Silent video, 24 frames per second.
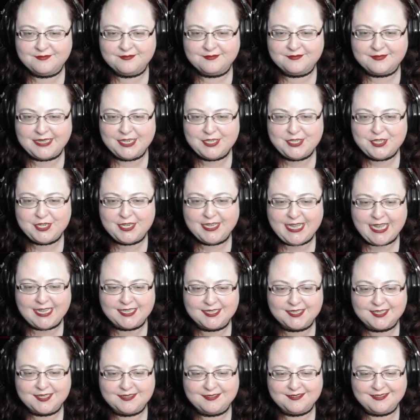I should have
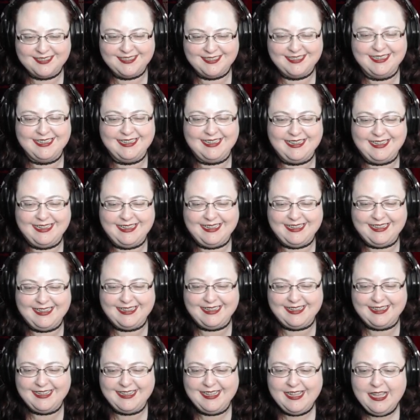guessed.
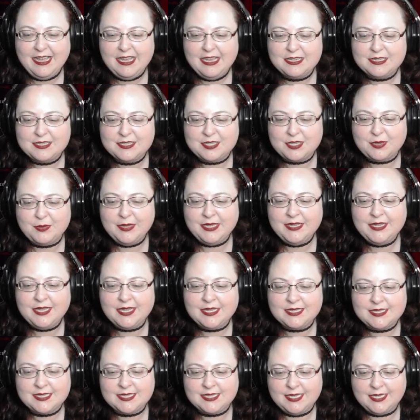So in
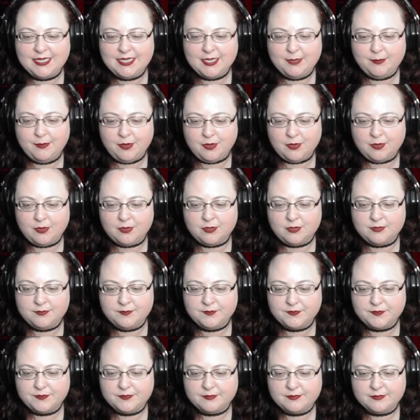that sneaky poll,
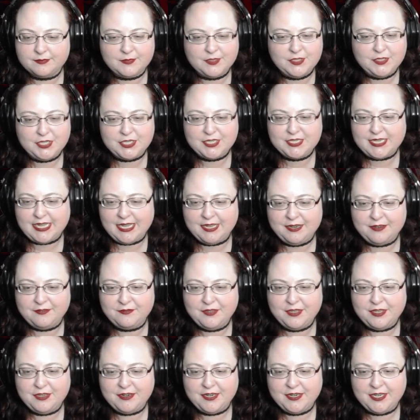just out of
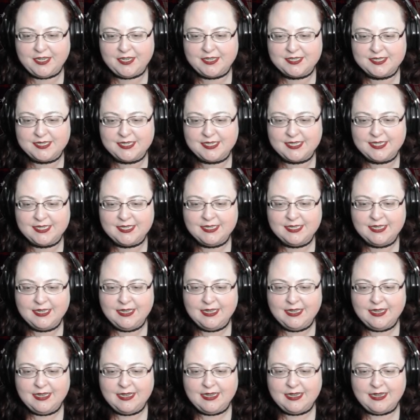curiosity,
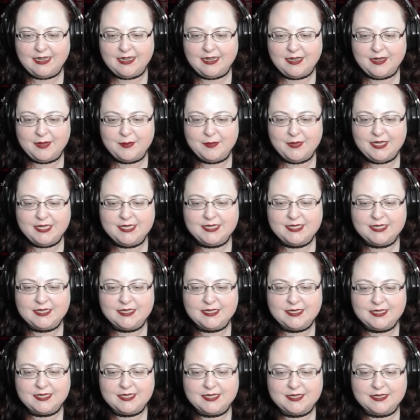is
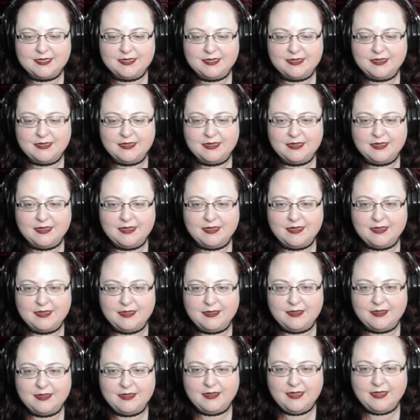it
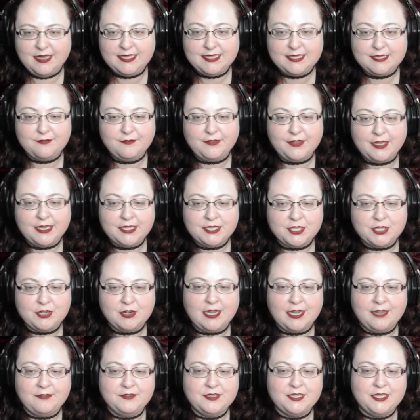flesh
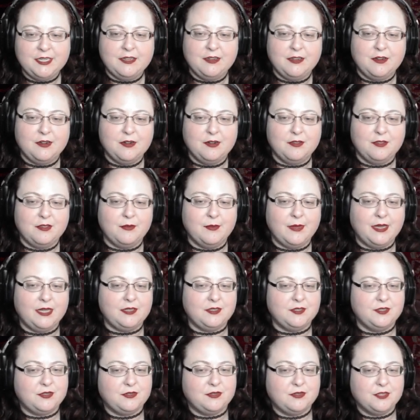crafting, earth
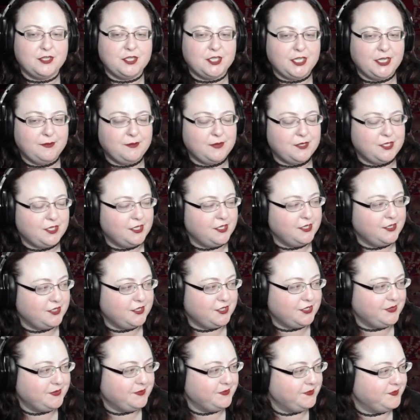meld, or shape change?